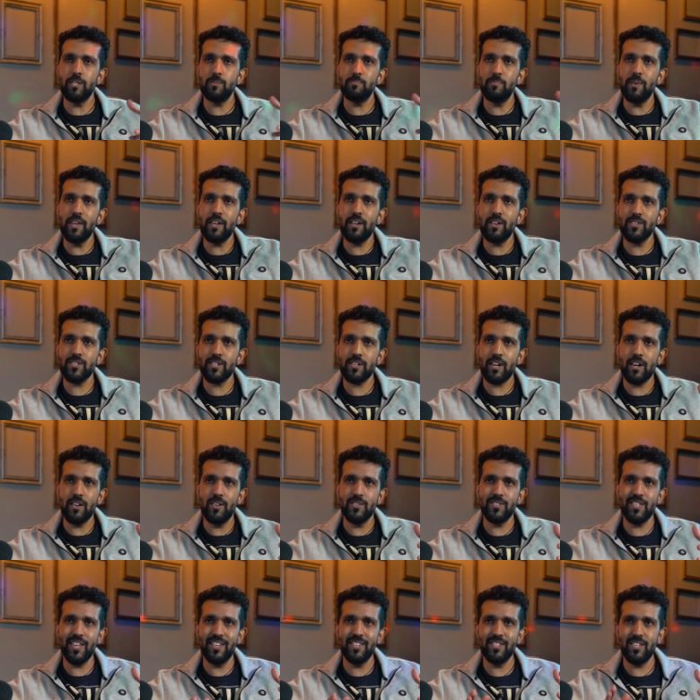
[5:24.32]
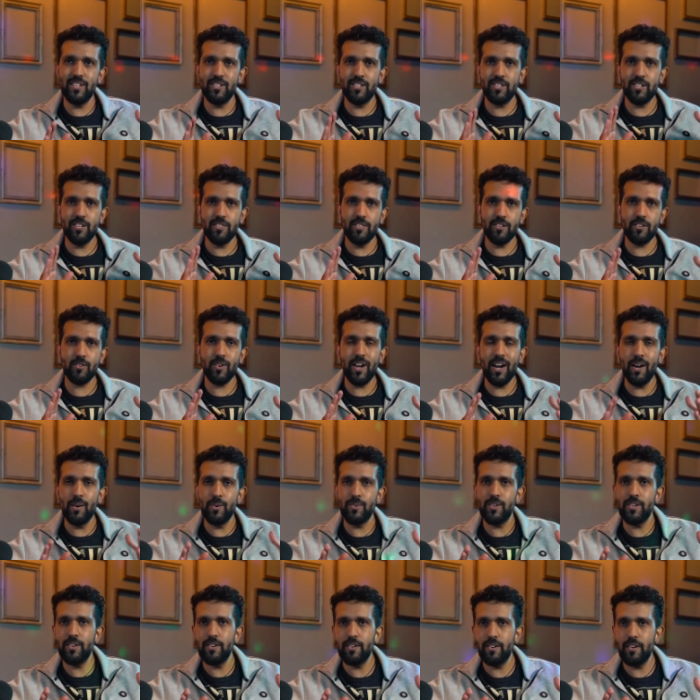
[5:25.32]
the, speakers are kind of centered to the
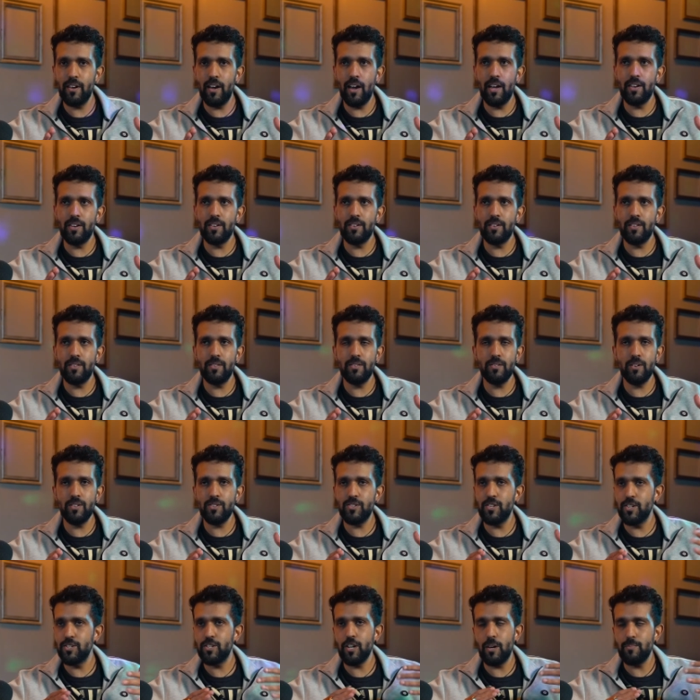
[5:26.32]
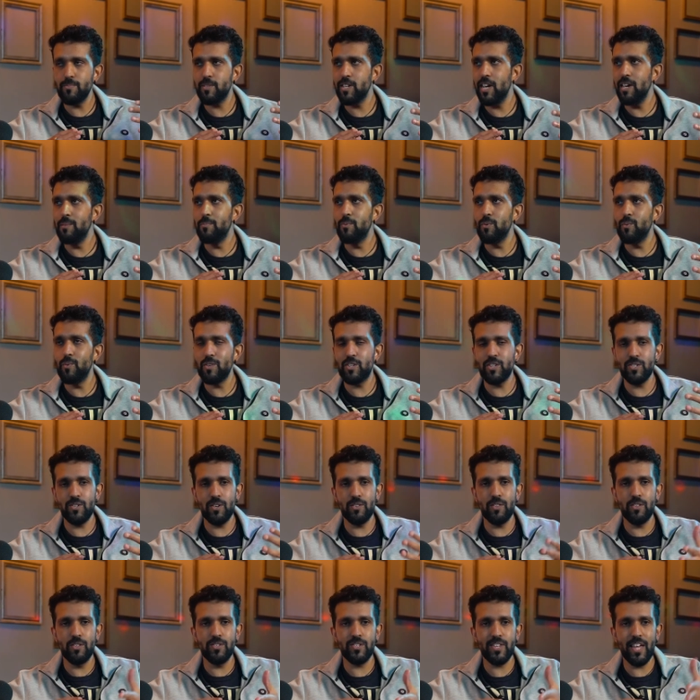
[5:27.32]
crowd and not to the top table, which is
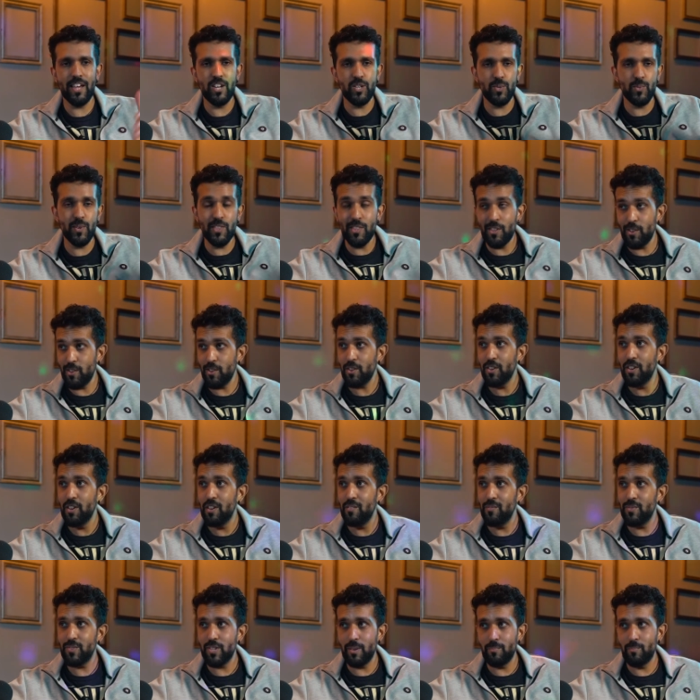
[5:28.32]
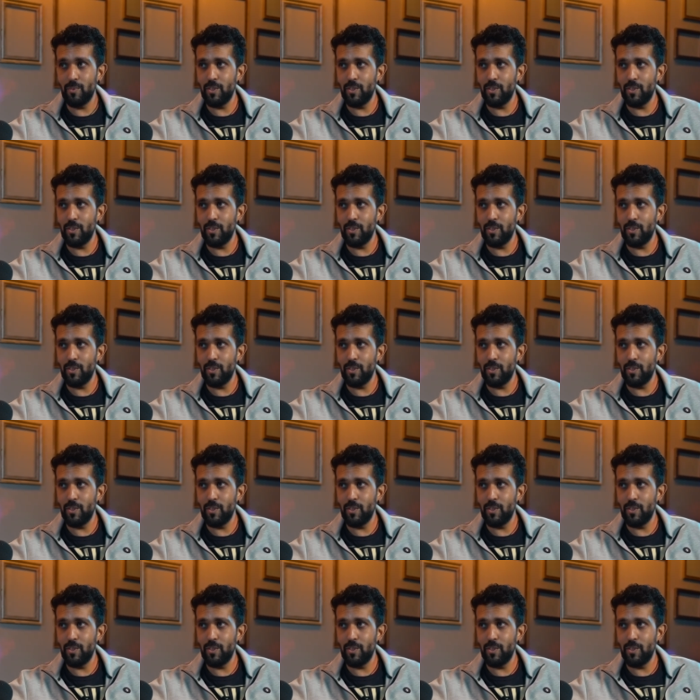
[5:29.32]
on the stage with you for some